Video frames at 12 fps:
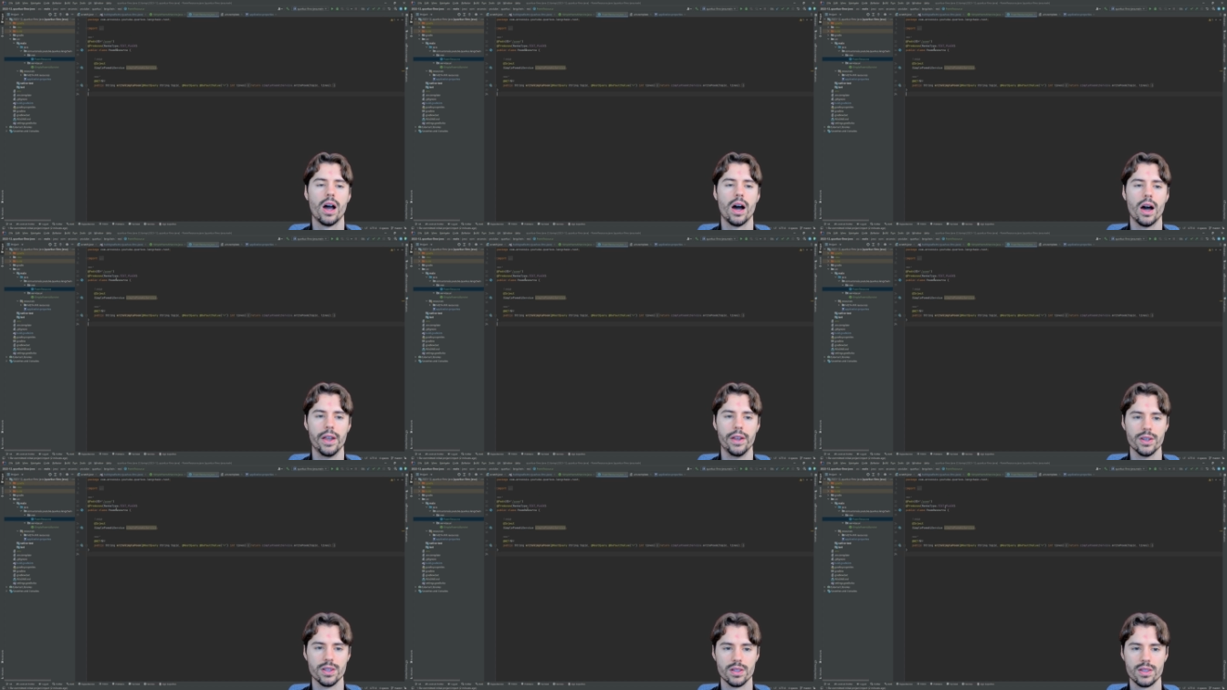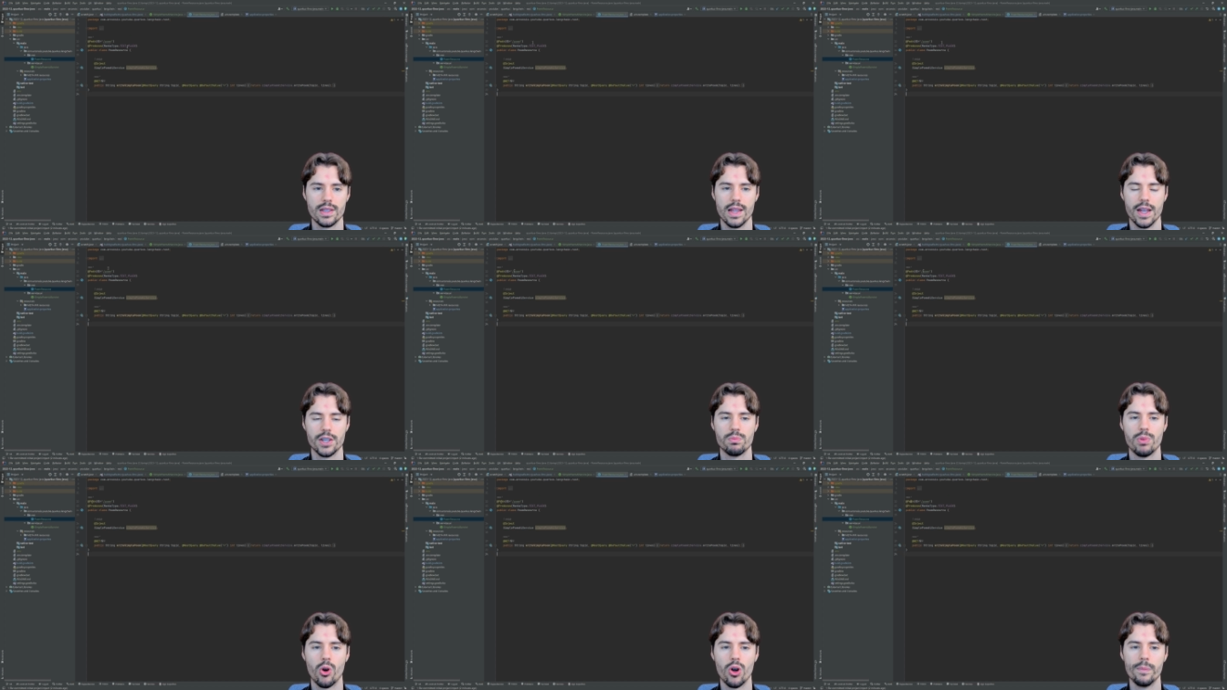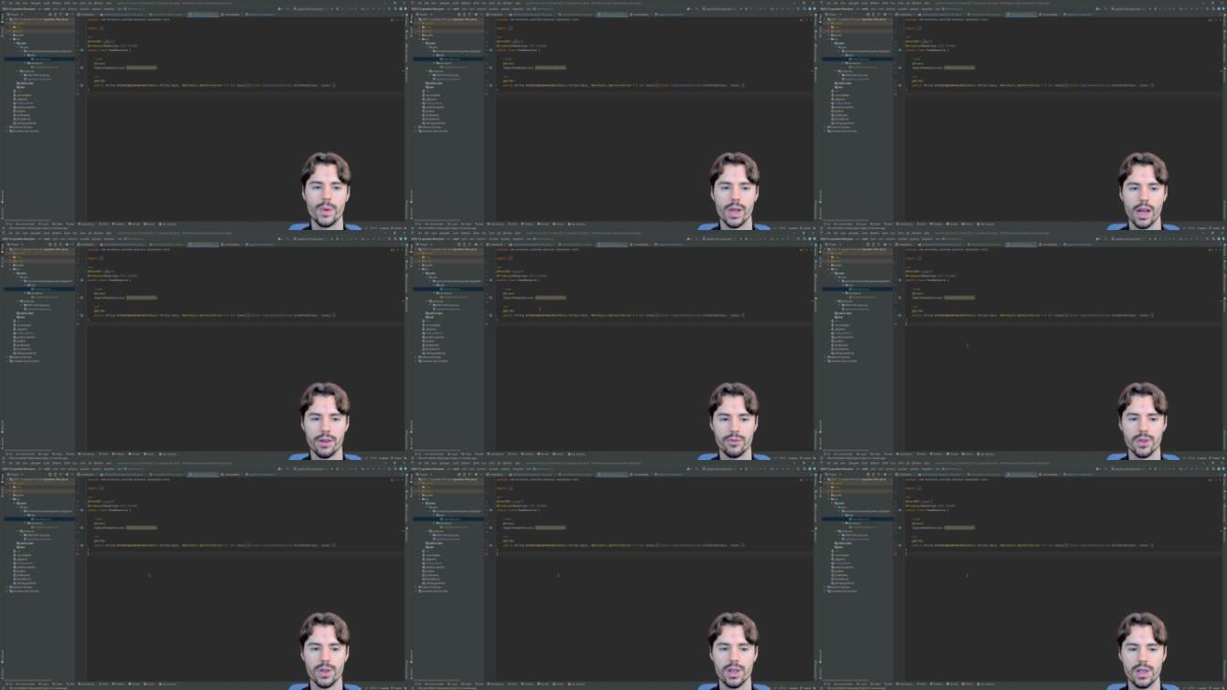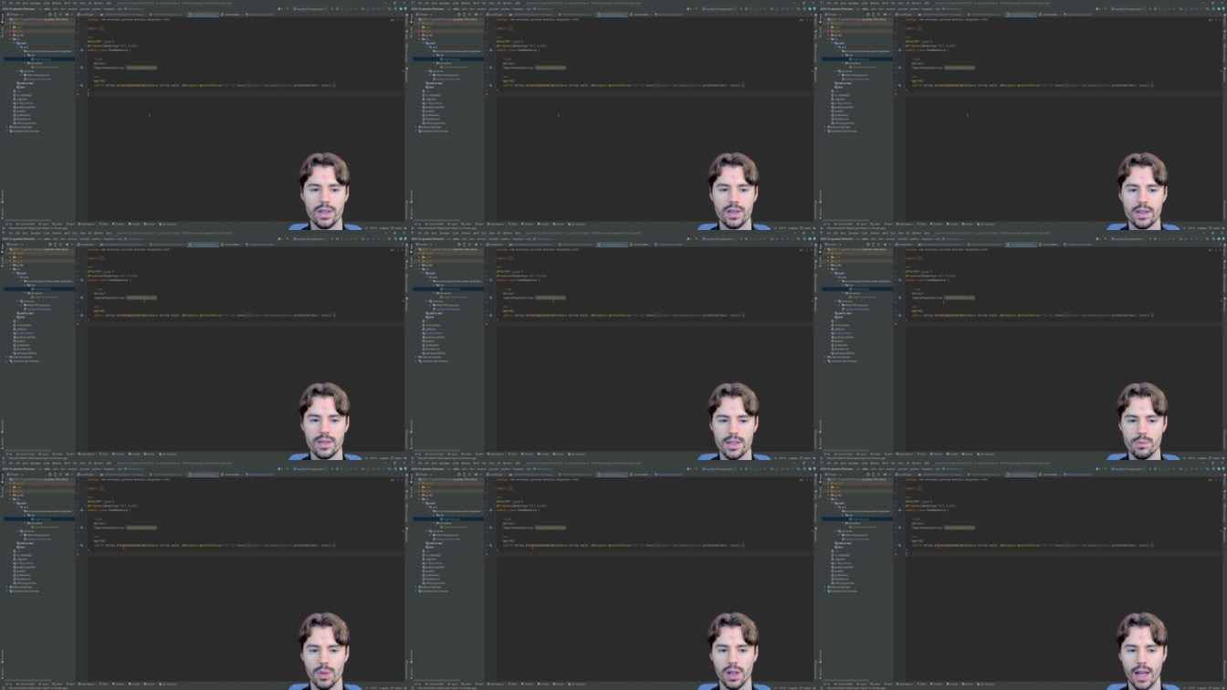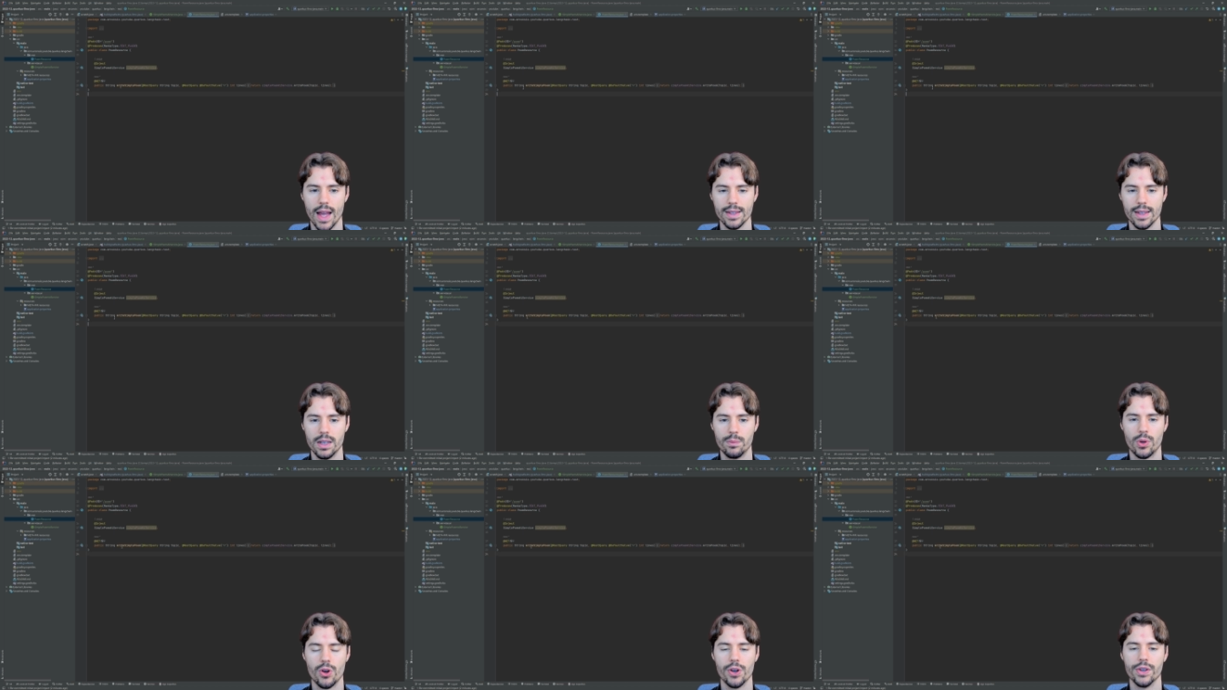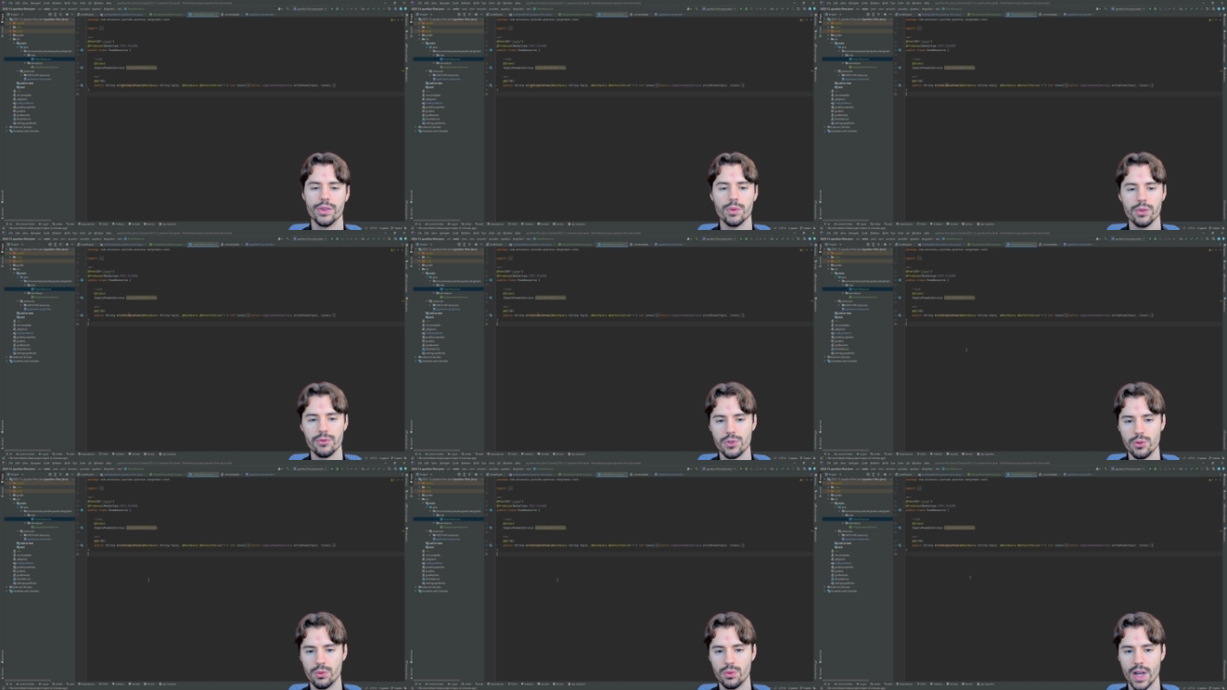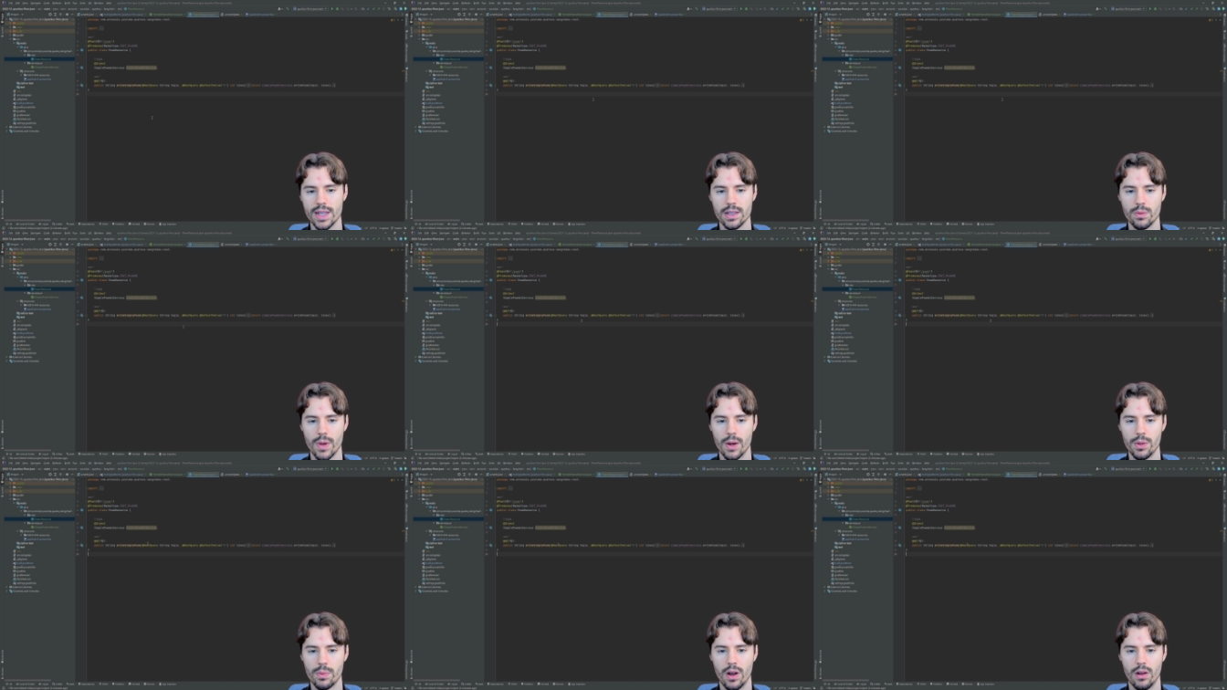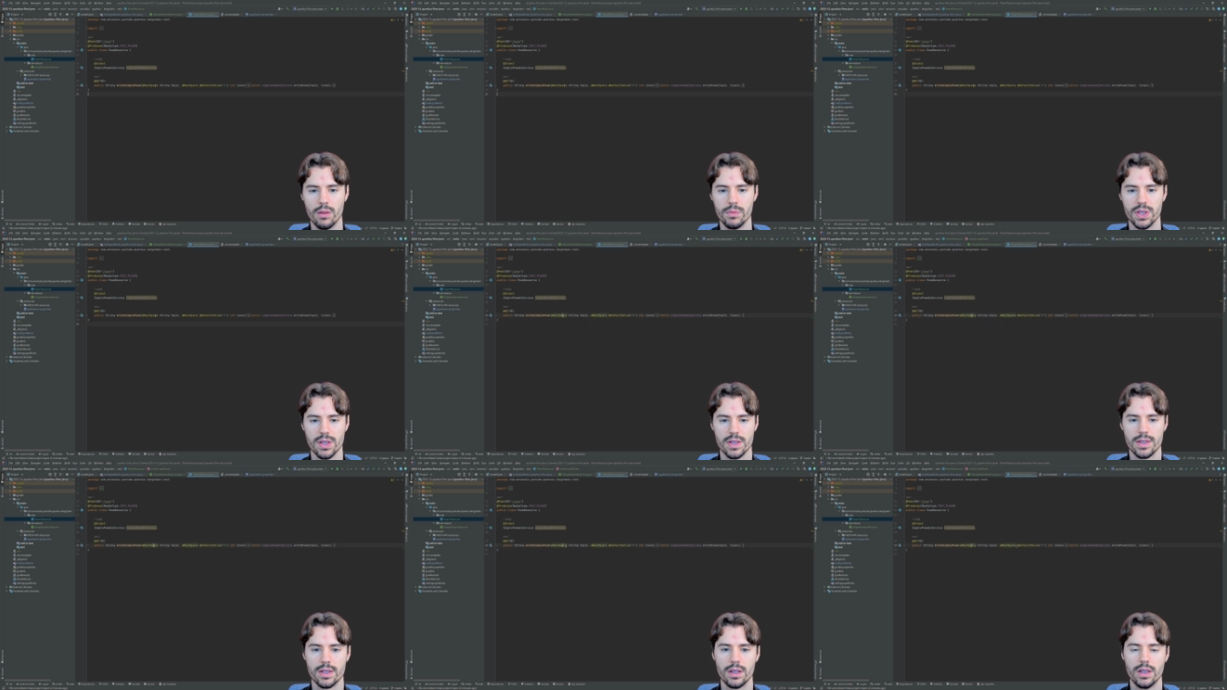Under slash poem, we have a simple get endpoint with two REST query parameters.